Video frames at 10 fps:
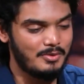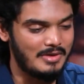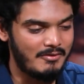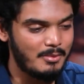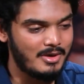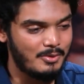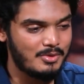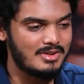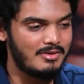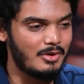Everybody knows
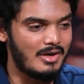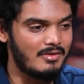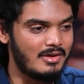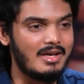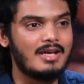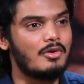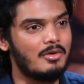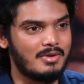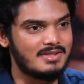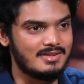that you have a great
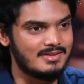comic sense,